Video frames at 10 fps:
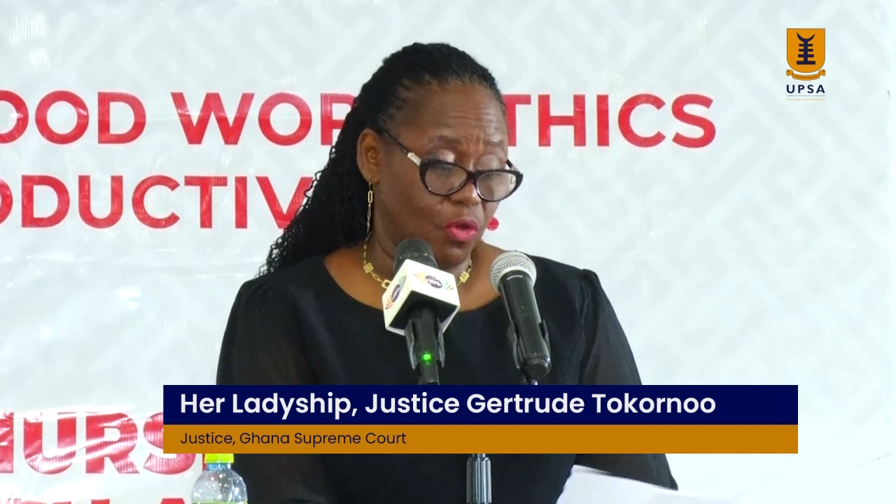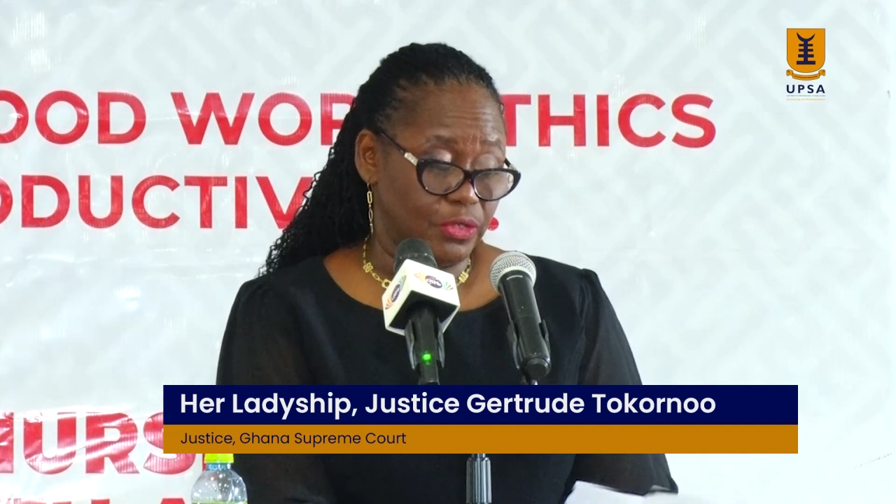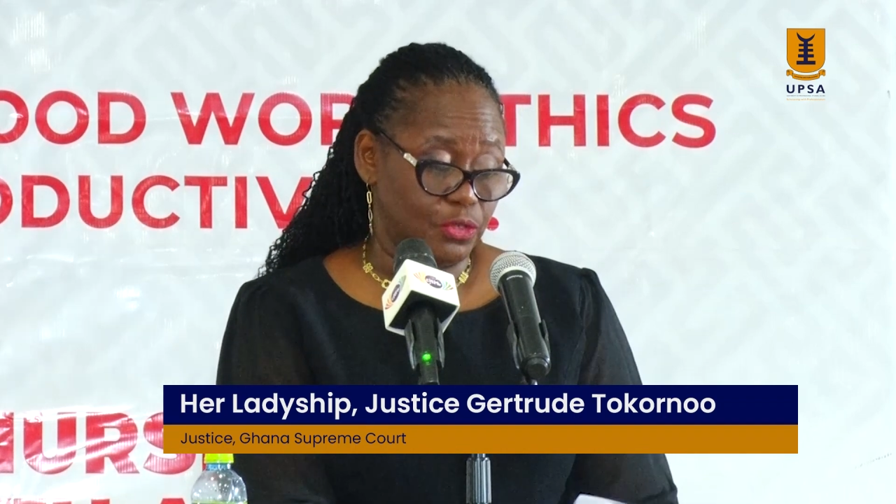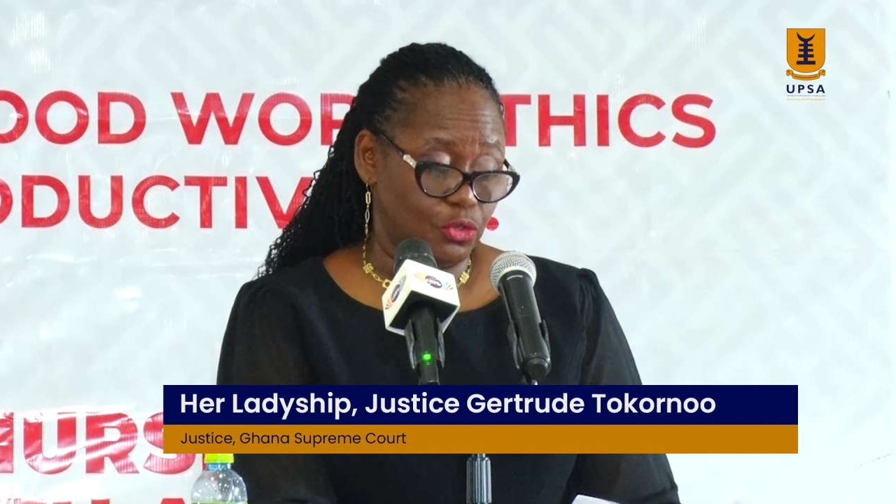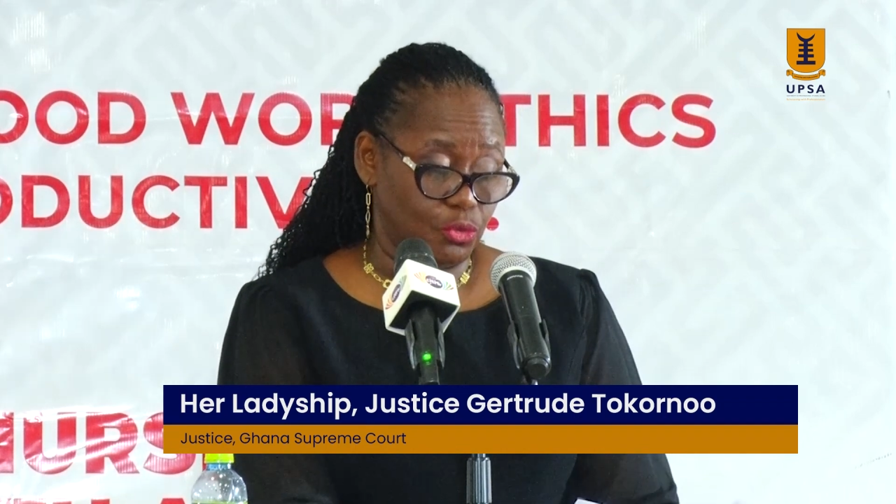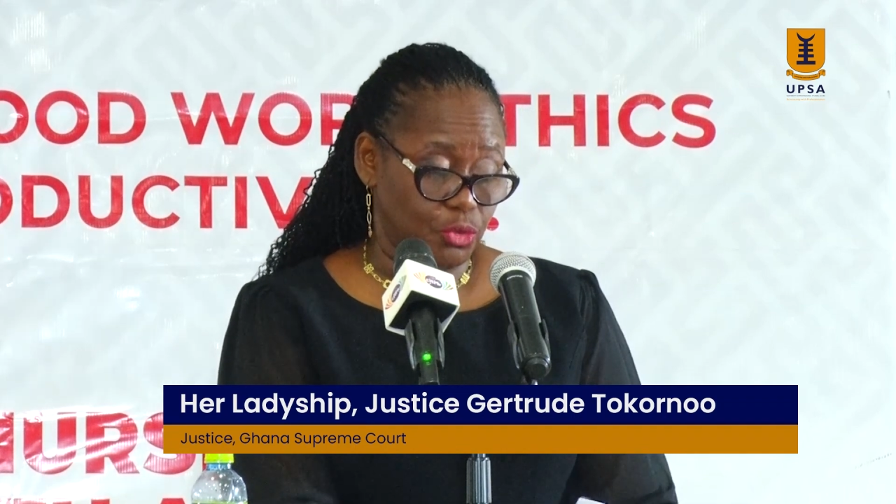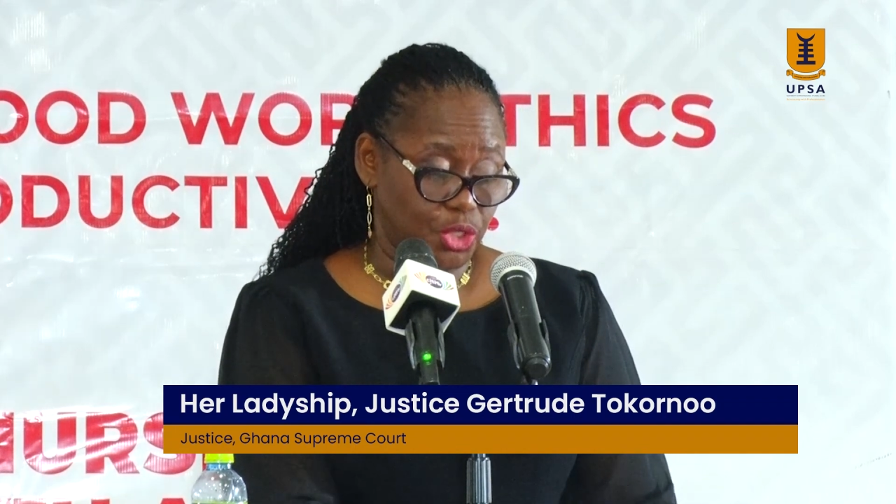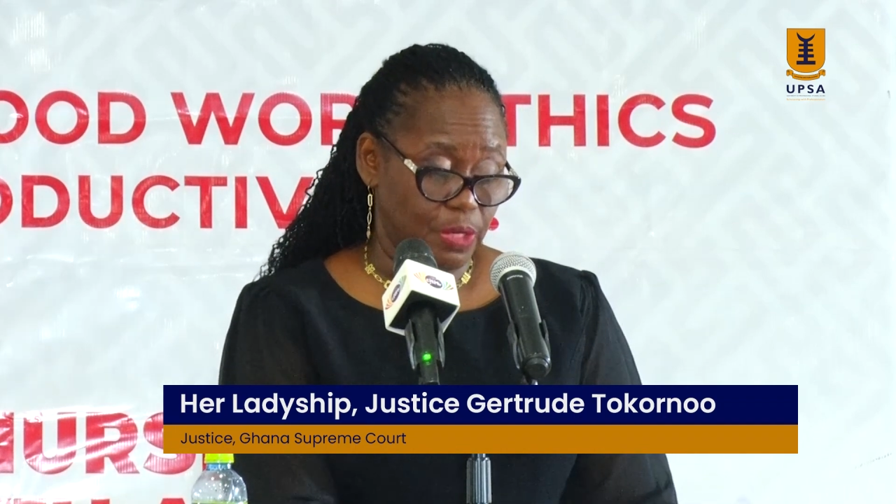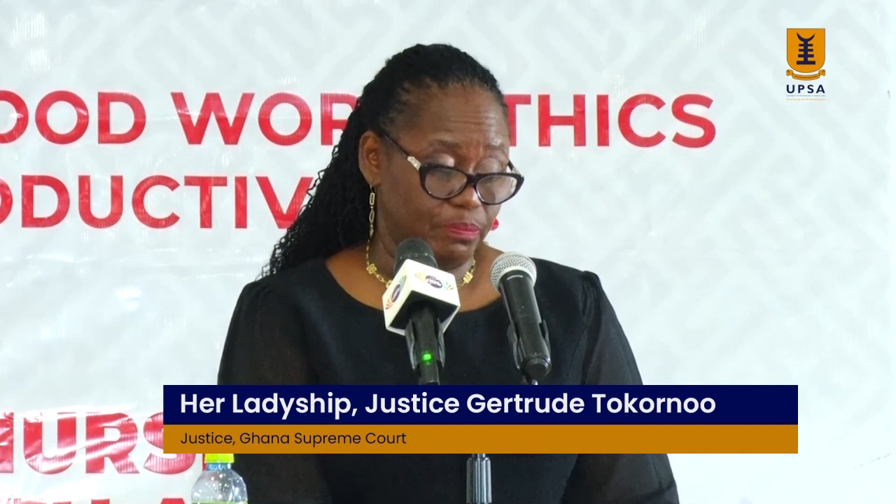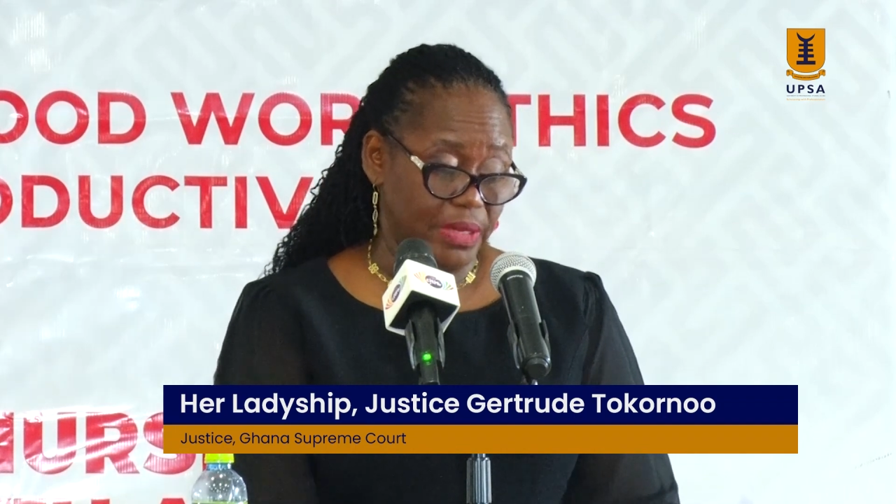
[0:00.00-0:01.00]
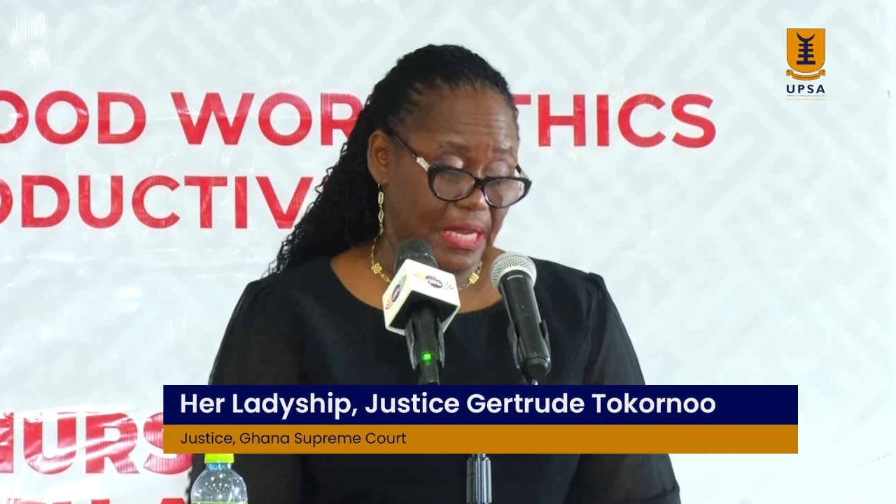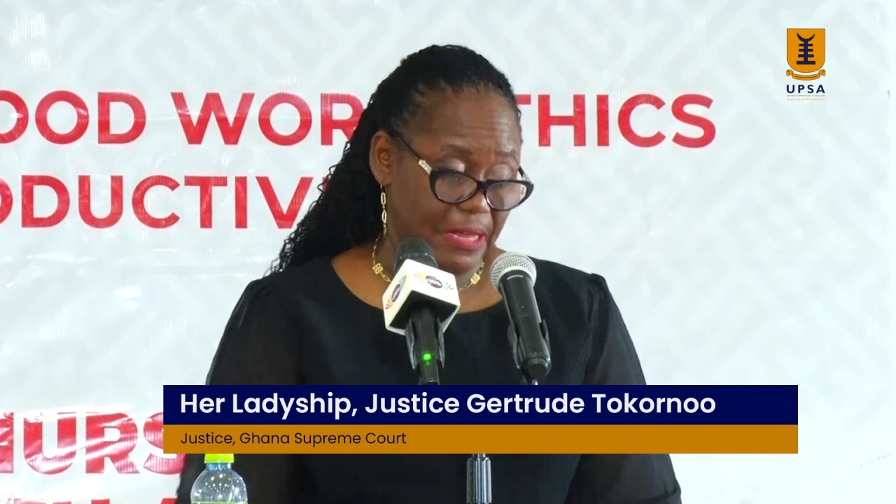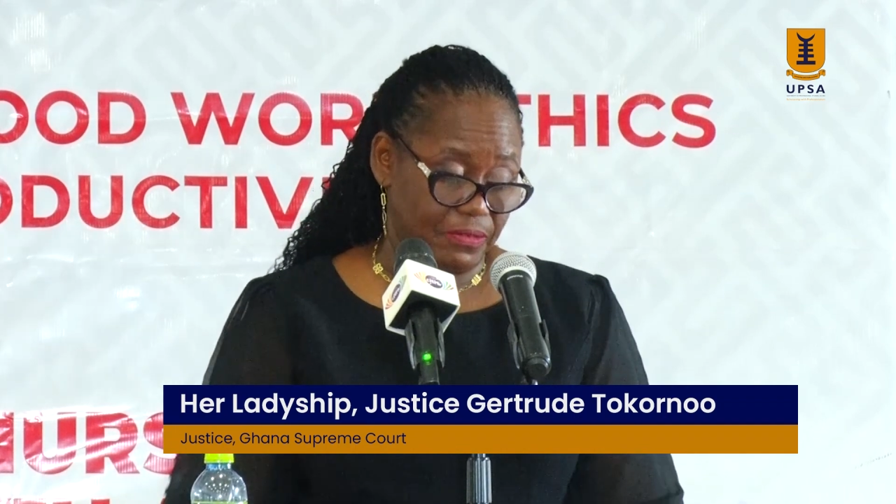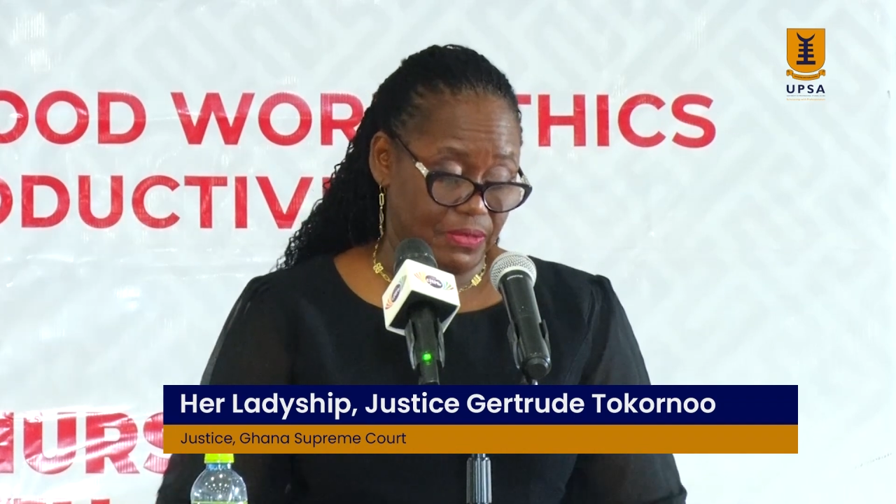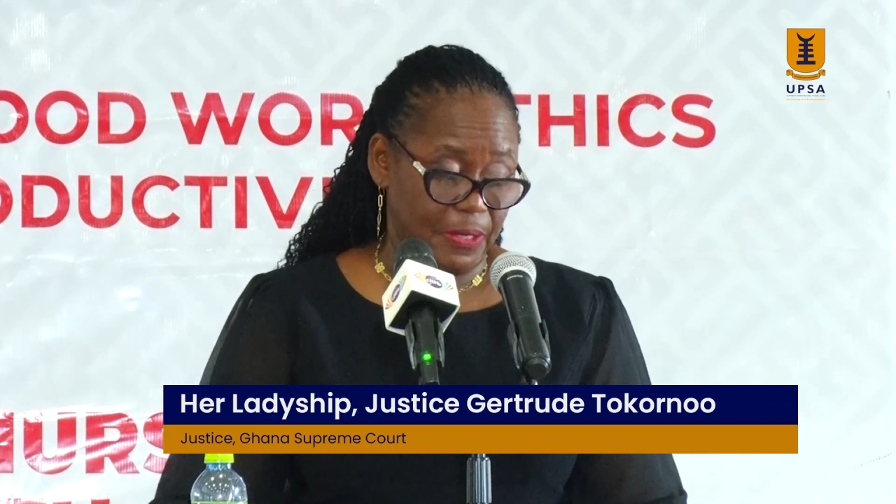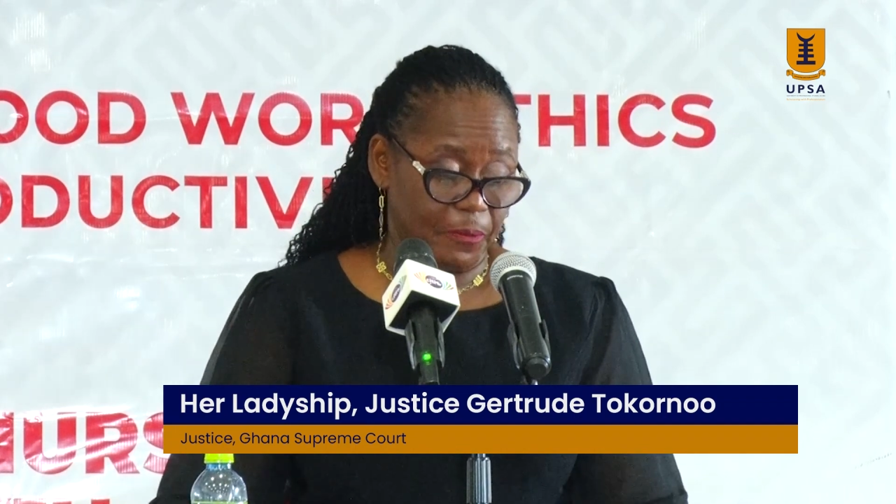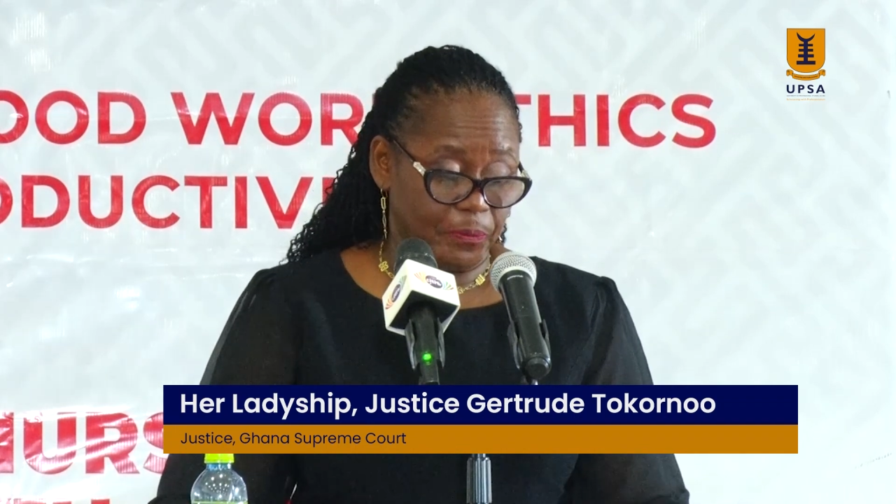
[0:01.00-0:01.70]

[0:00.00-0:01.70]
institution believes